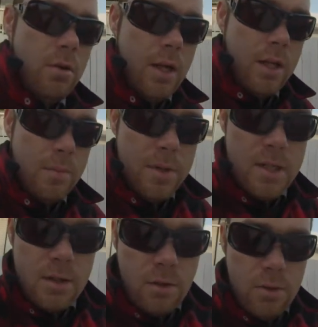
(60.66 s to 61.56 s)
and
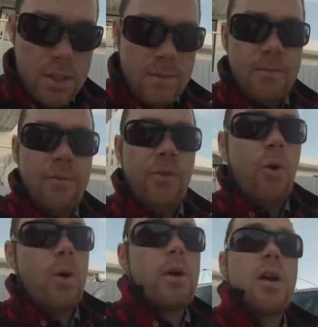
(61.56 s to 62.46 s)
a
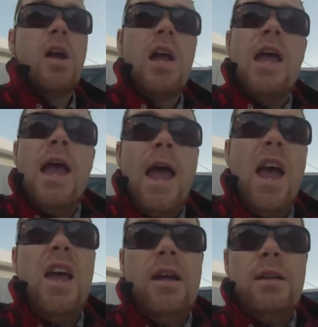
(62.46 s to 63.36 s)
P0174,
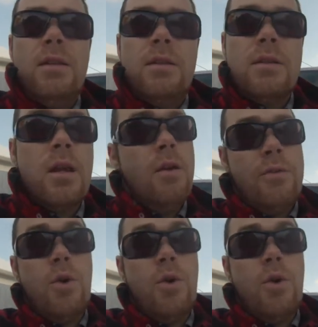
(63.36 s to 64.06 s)
and of